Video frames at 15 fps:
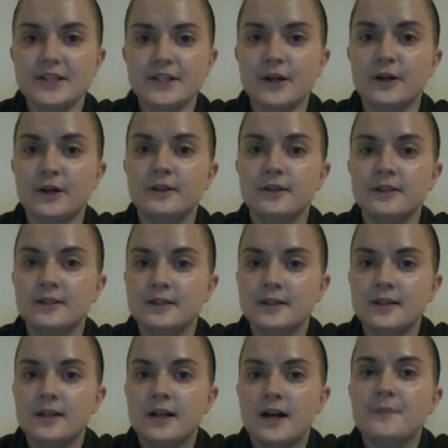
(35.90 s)
So
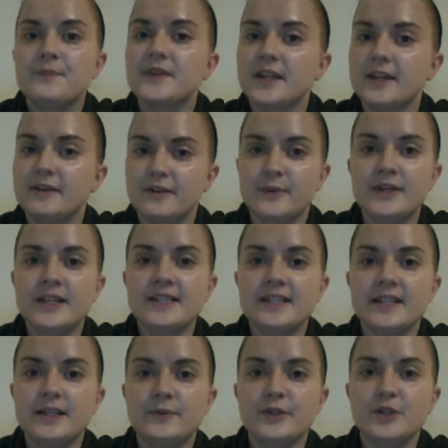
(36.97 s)
if you want to
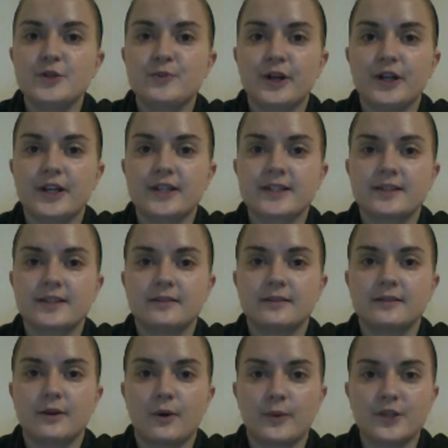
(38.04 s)
see which products
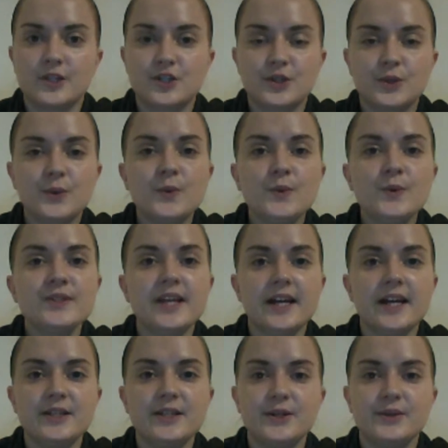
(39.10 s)
or which tools
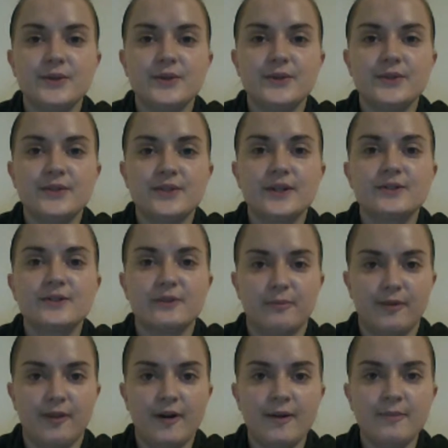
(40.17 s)
I use to
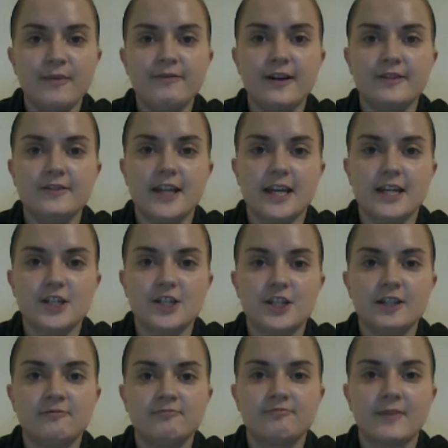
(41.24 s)
apply my
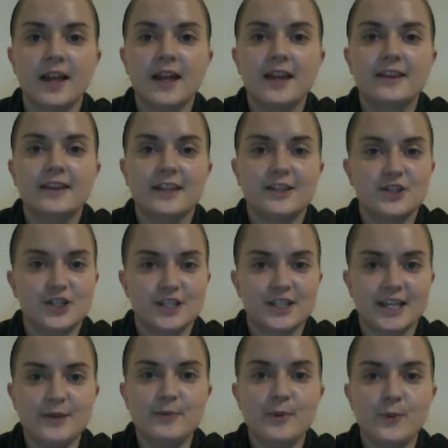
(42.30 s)
foundation, then
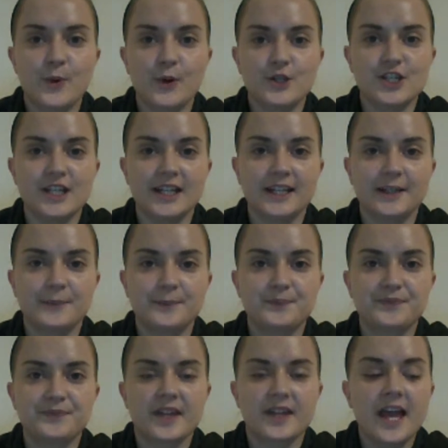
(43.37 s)
just keep on watching.
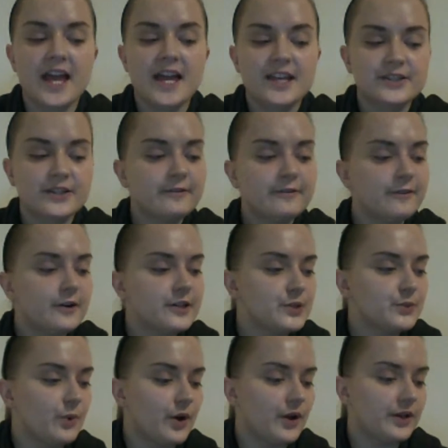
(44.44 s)
So the
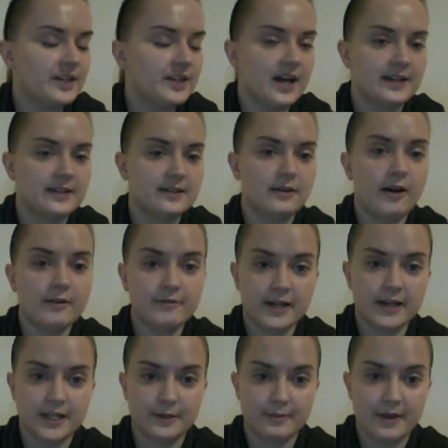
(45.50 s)
first one that I
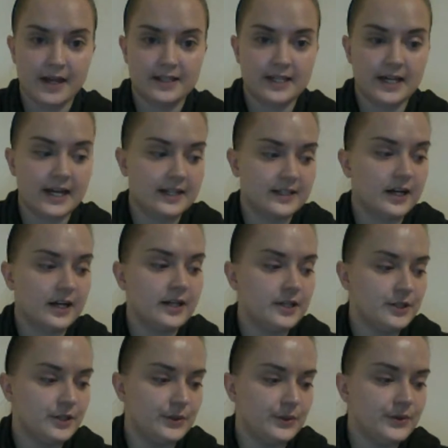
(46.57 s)
recommend and I
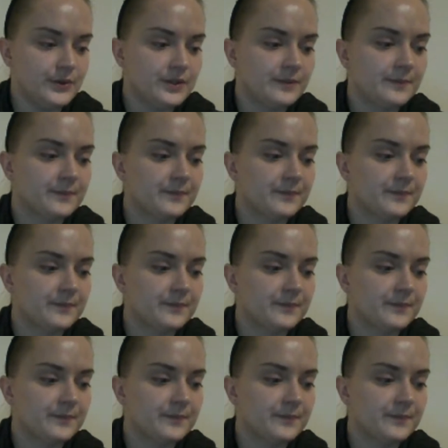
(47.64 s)
use